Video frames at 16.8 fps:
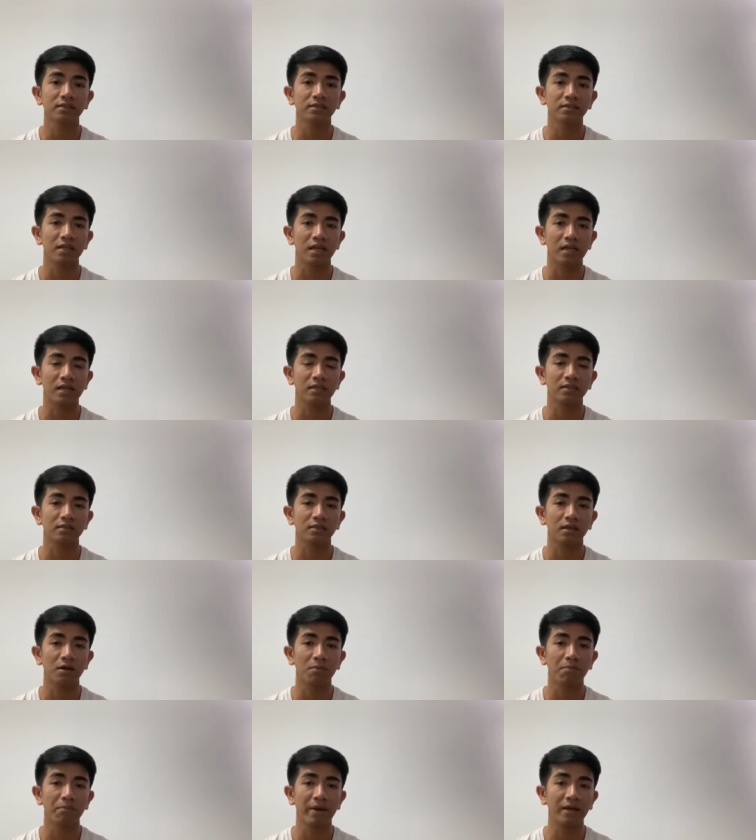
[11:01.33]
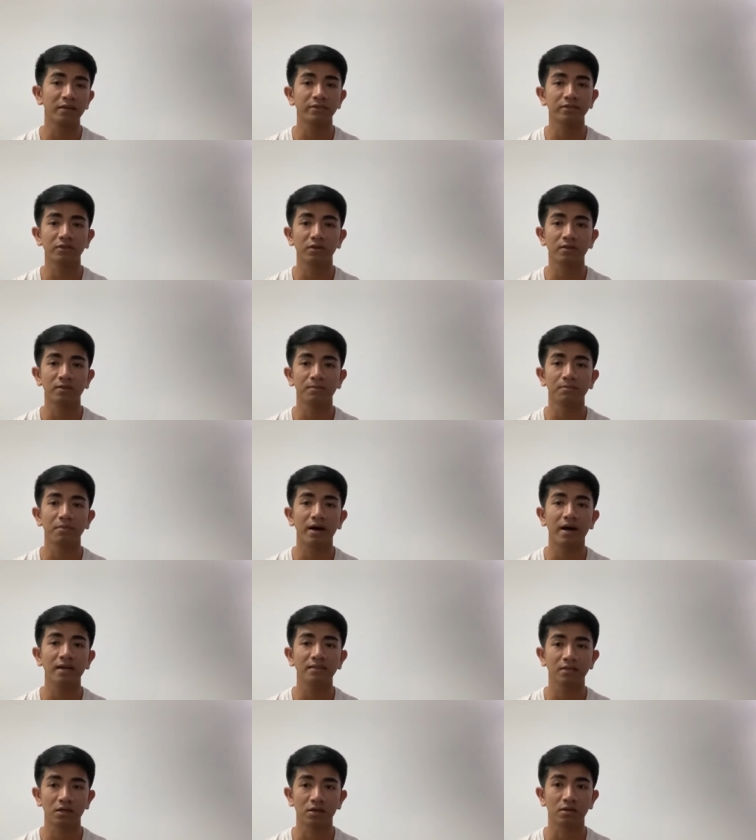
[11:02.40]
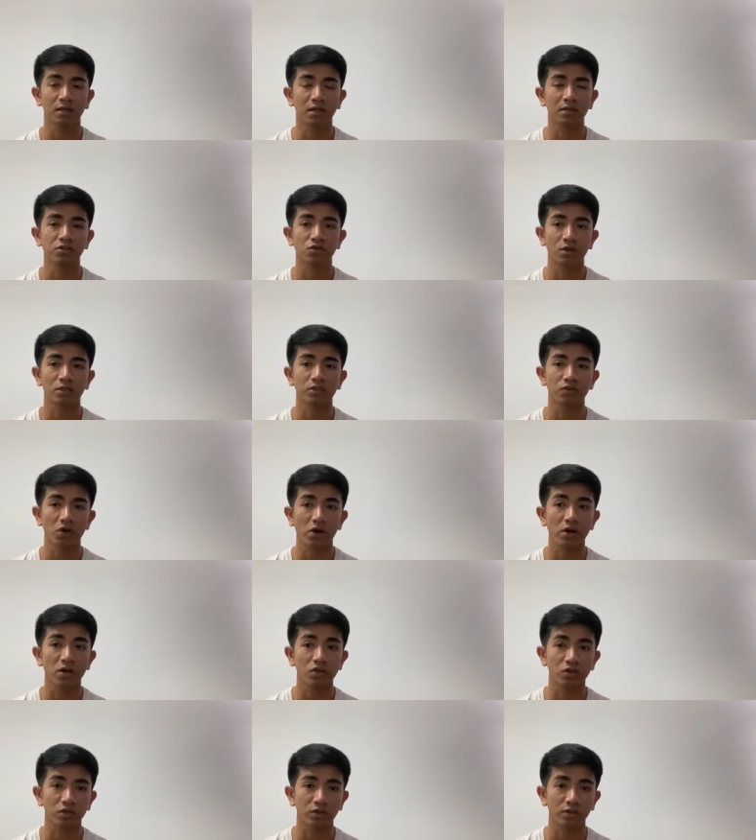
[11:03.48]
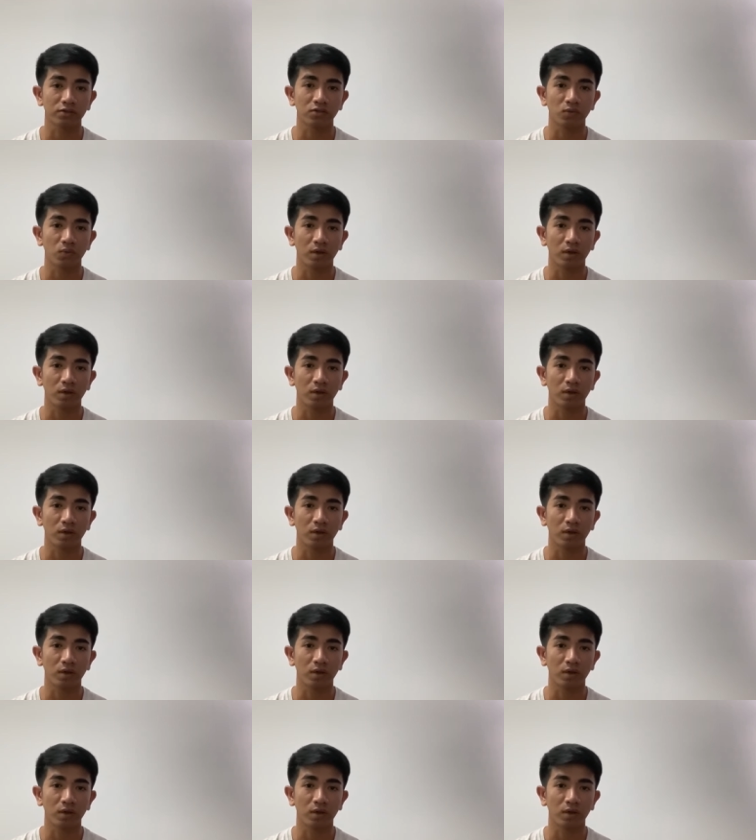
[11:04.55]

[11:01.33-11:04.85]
States may also combine their cultural traditions